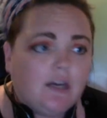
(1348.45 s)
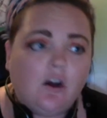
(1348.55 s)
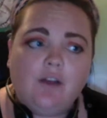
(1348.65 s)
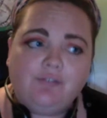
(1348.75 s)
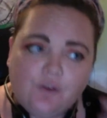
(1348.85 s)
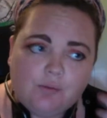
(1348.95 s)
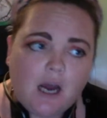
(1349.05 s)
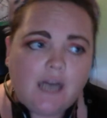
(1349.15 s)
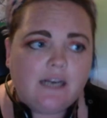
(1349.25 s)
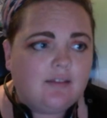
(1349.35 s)
got a few
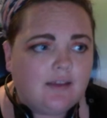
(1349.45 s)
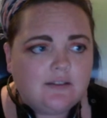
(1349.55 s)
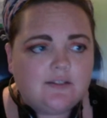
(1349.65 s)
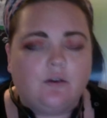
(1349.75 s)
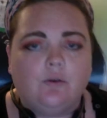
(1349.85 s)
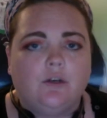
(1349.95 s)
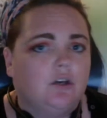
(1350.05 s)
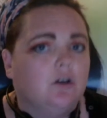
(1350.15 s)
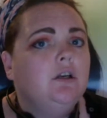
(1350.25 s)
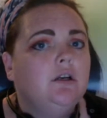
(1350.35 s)
minor things going
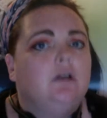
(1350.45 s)
on.